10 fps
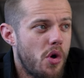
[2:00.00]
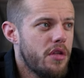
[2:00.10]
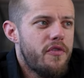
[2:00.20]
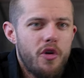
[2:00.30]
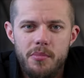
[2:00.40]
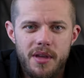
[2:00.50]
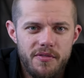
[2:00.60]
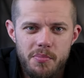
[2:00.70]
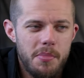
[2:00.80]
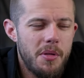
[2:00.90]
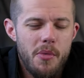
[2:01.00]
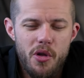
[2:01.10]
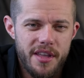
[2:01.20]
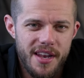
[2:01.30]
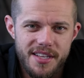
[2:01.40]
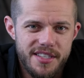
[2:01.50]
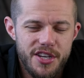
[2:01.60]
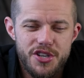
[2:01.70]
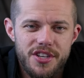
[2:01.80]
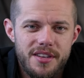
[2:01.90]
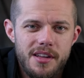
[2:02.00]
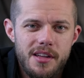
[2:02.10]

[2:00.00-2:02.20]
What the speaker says: work for me, for the people in my organisation?